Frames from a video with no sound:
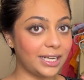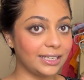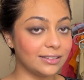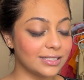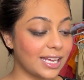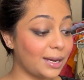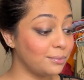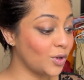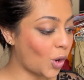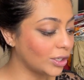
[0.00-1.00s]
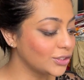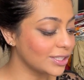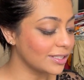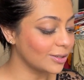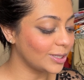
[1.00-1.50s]
liners, I'm not
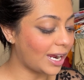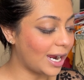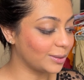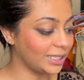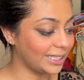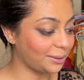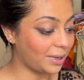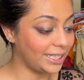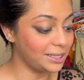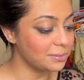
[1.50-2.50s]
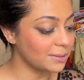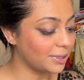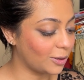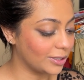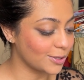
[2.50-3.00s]
just gonna outline my lips
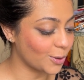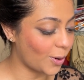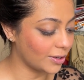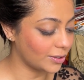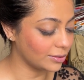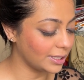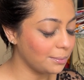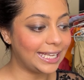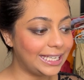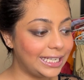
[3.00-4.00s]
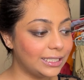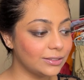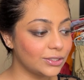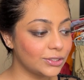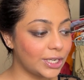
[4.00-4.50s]
but also contour them. Any
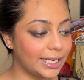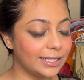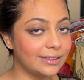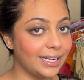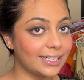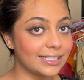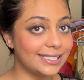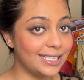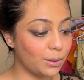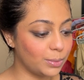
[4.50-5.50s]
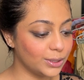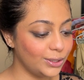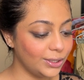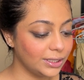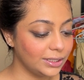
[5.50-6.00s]
shade that is
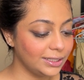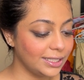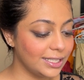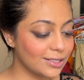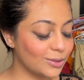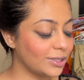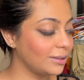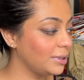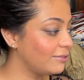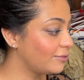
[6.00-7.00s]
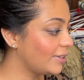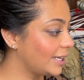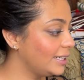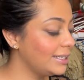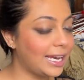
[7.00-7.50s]
deeper is going to be
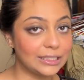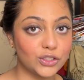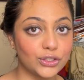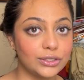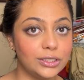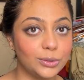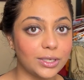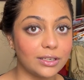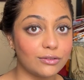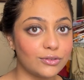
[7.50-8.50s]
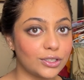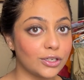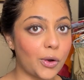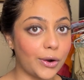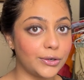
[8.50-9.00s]
very natural looking for
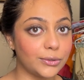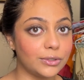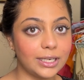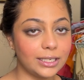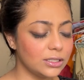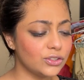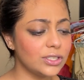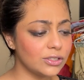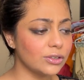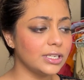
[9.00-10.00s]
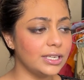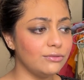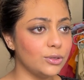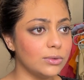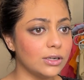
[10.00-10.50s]
a contour, and it's just gonna
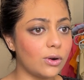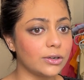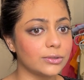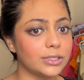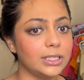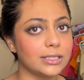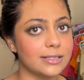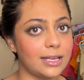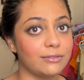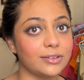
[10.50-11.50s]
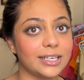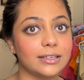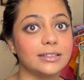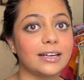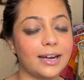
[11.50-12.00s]
give you a contour in itself, like
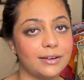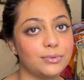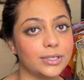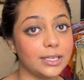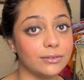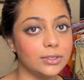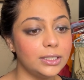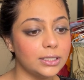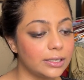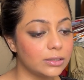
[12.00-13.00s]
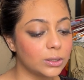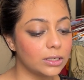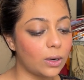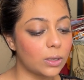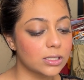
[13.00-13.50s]
a red would give it under a
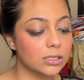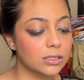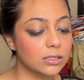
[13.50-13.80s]
gloss.